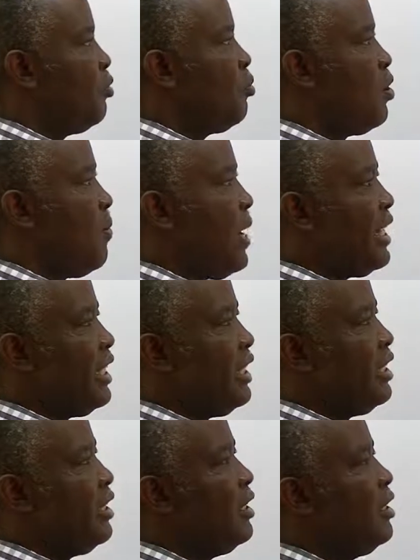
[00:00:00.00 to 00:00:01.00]

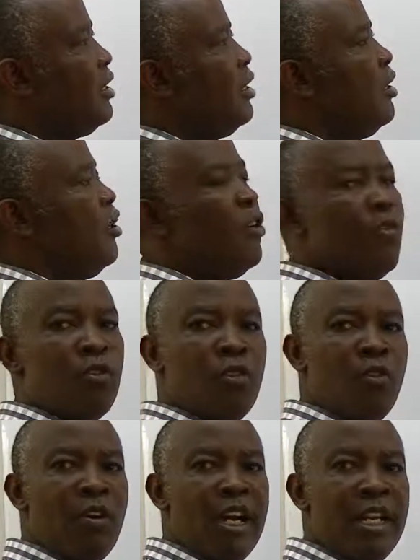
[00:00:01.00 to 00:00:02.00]
Properties of
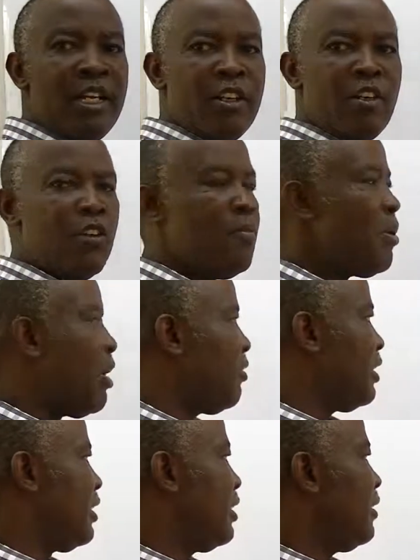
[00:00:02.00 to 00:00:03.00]
covalent
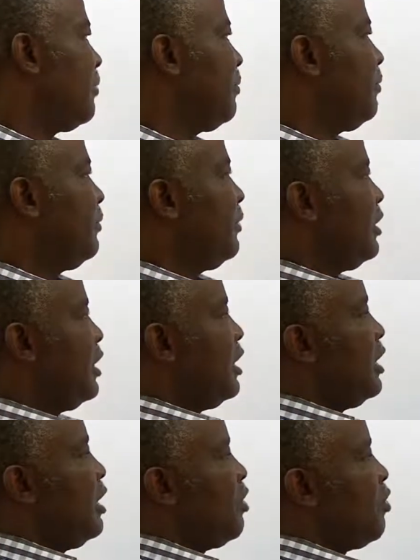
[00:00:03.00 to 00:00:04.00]
compounds.
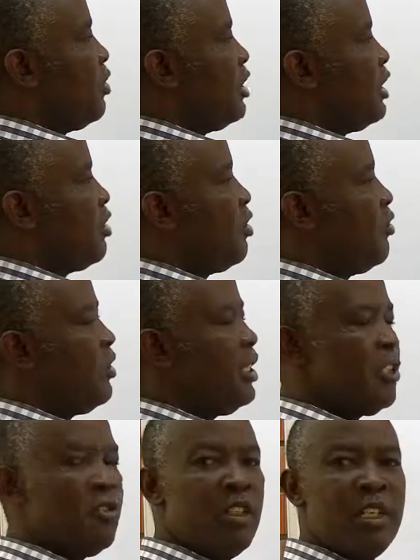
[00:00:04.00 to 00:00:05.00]
They consist of
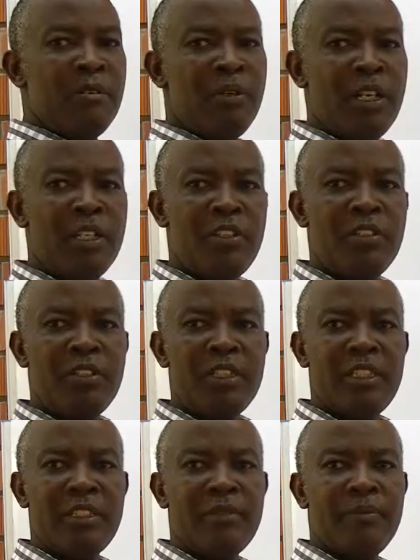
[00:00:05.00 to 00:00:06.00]
discrete
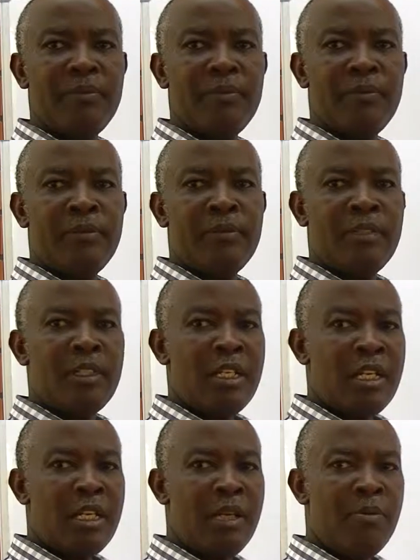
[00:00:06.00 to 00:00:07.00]
molecules.
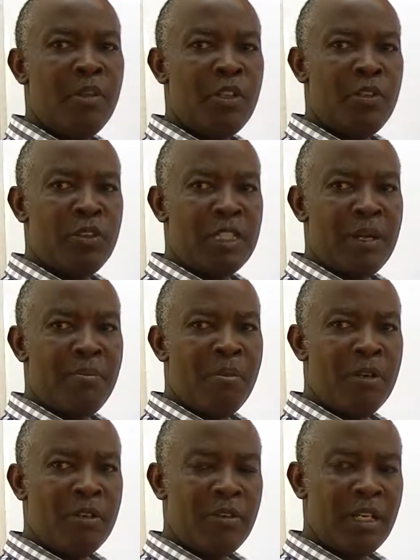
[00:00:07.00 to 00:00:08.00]
The molecules are
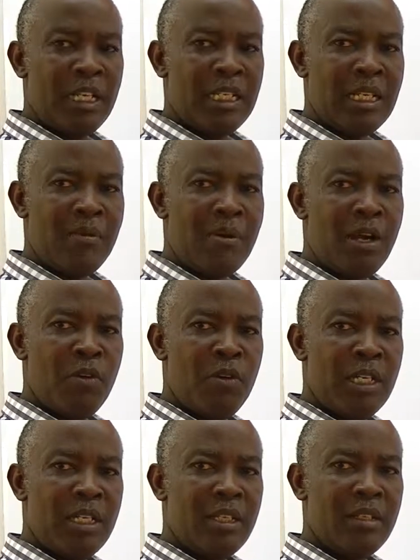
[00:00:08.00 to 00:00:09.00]
bound together by weak